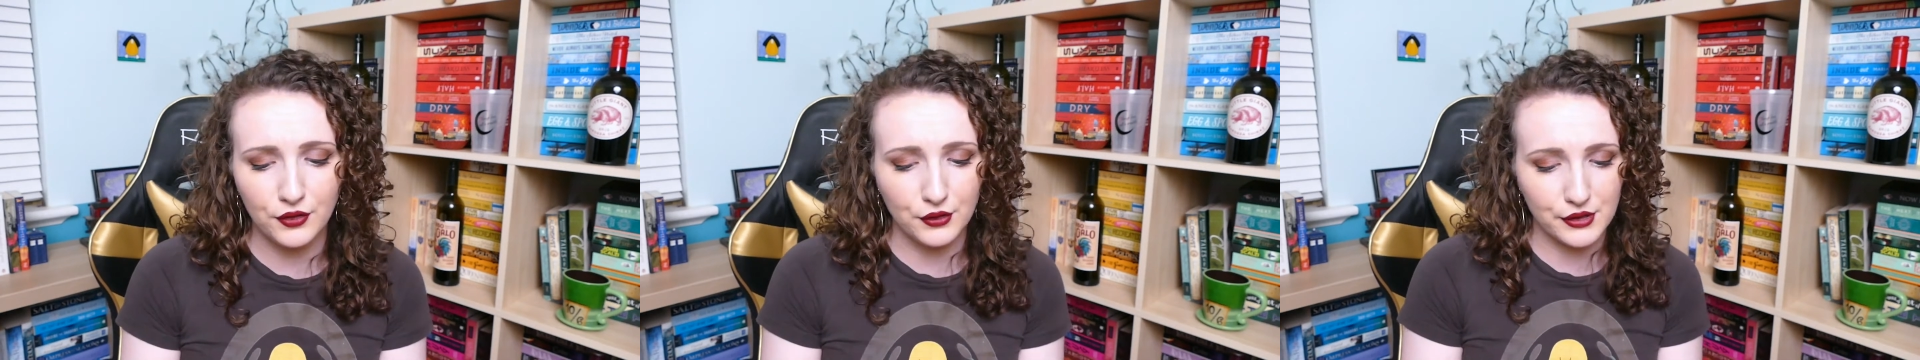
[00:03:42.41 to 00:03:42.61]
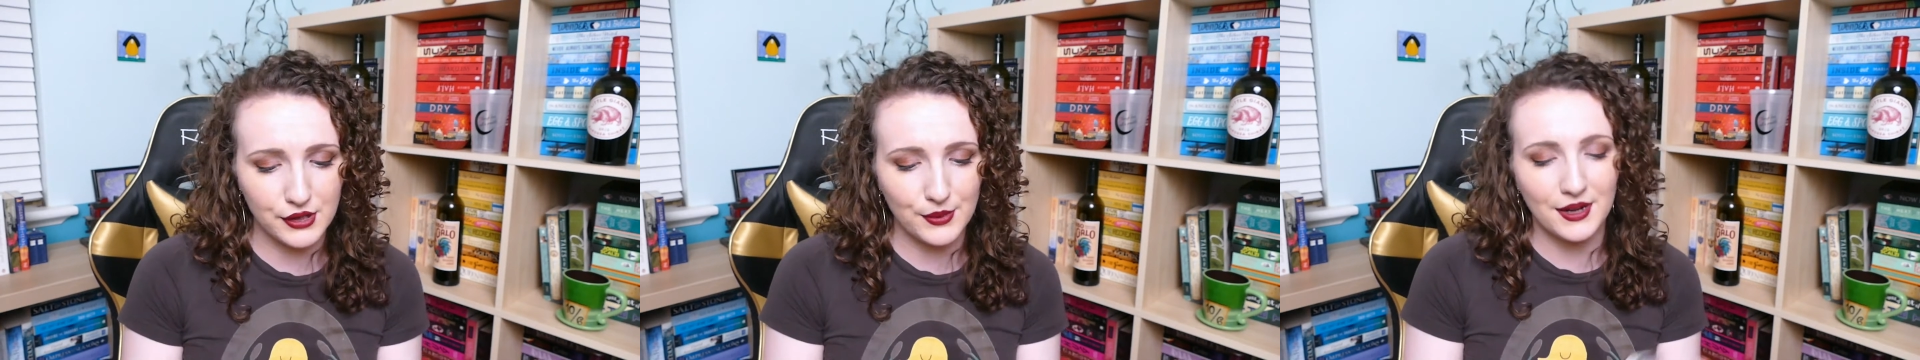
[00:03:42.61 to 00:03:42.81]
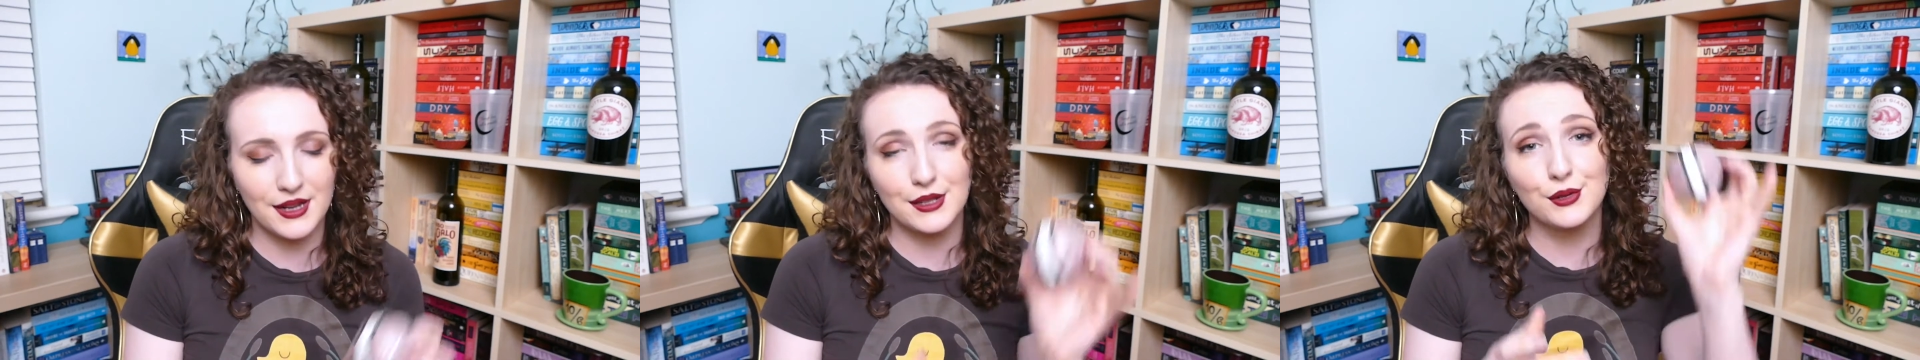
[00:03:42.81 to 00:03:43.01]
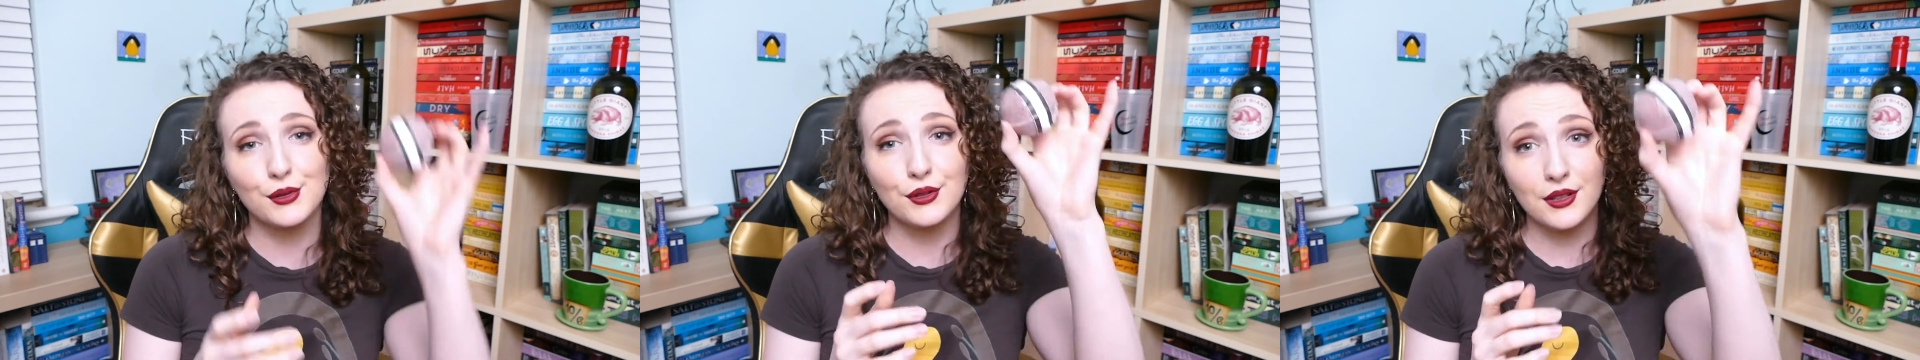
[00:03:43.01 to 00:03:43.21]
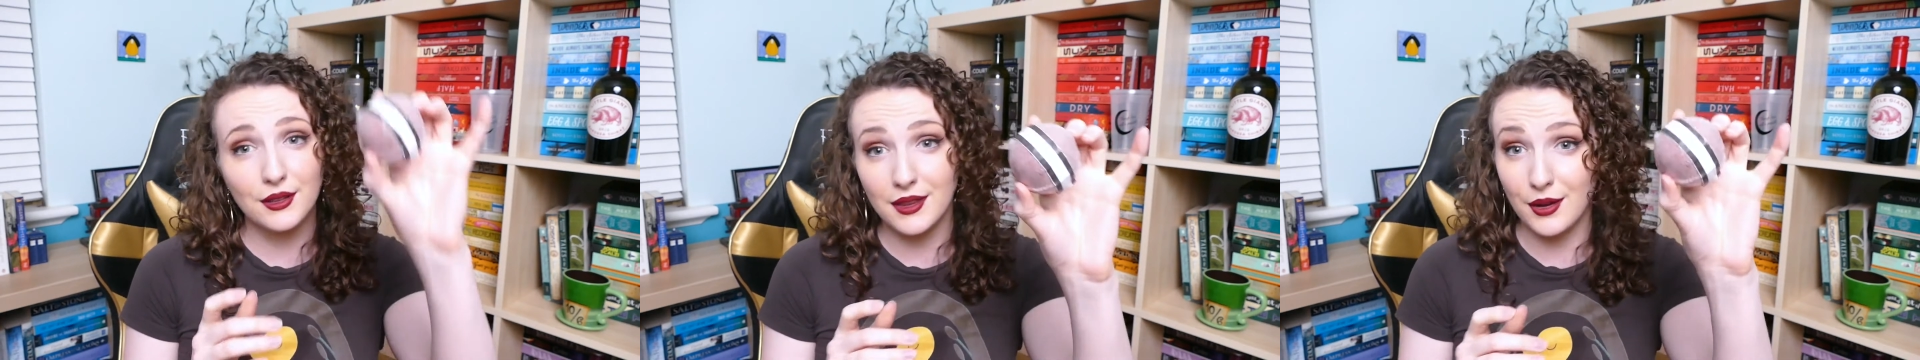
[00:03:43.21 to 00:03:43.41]
So when I saw
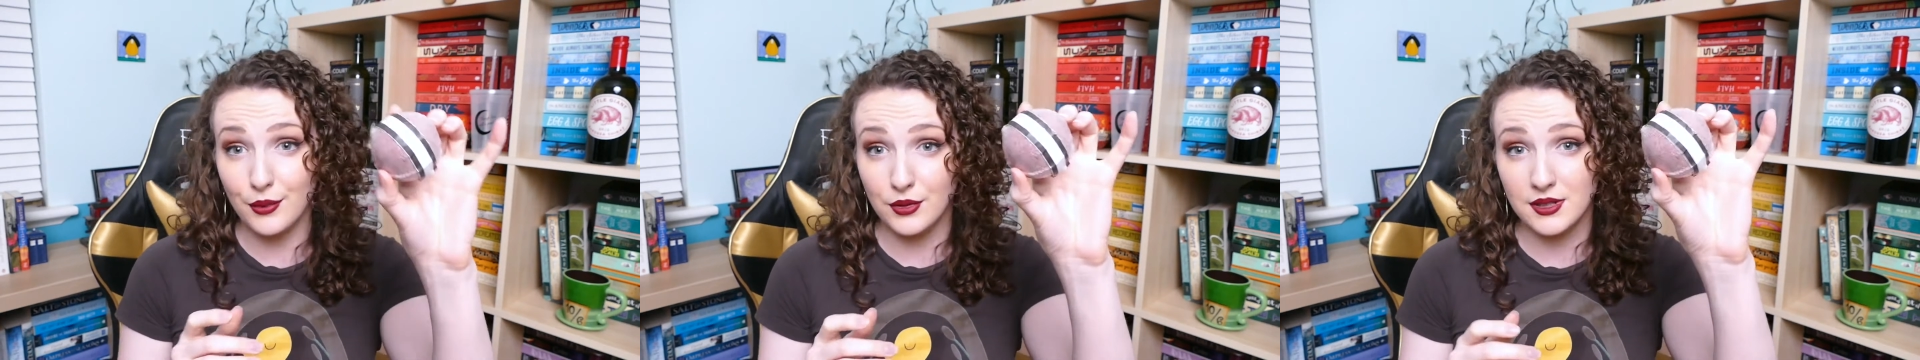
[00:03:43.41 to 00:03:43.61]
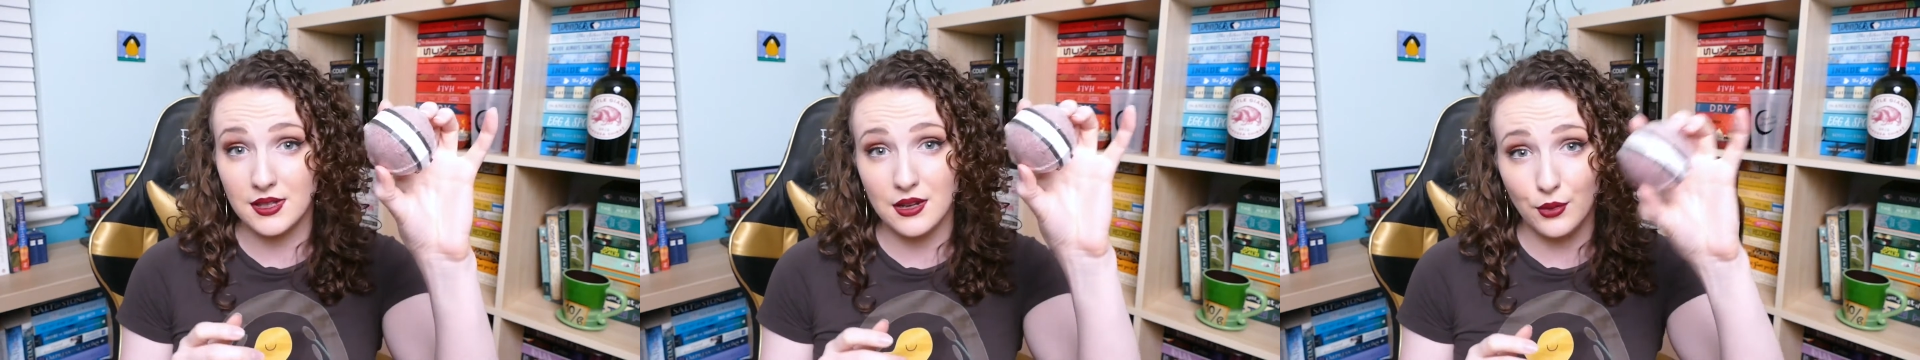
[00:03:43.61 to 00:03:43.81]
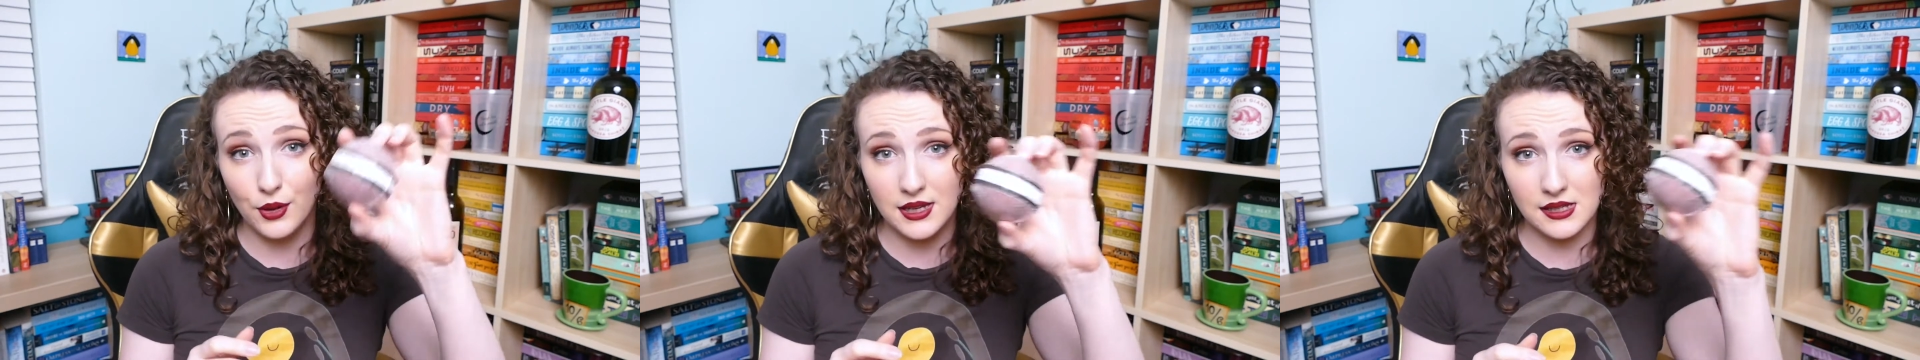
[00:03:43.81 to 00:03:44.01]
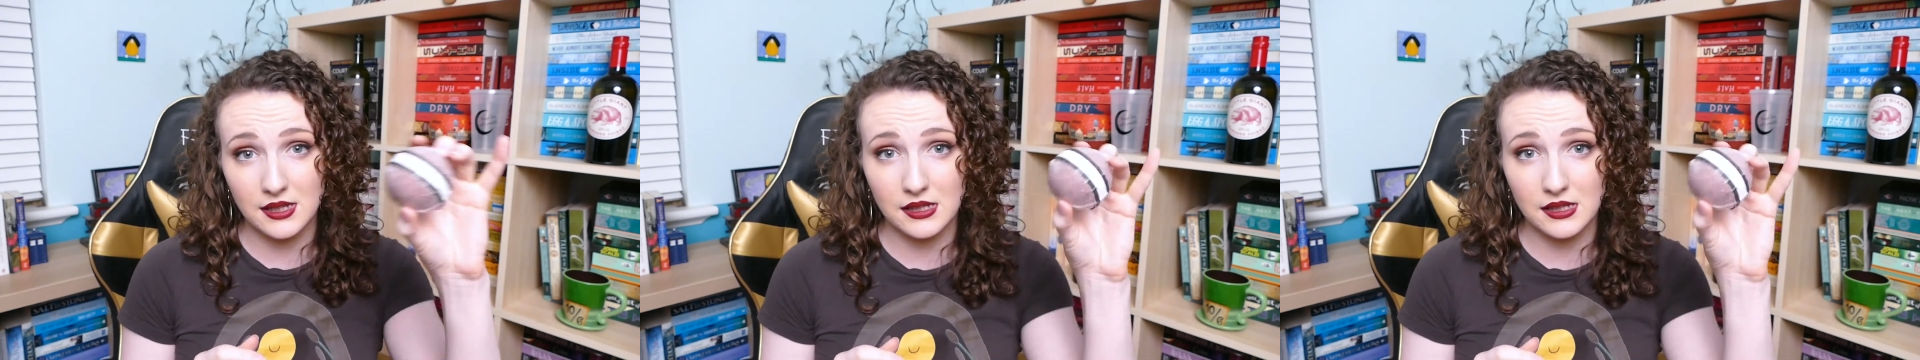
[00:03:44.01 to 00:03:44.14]
that there was an Oasis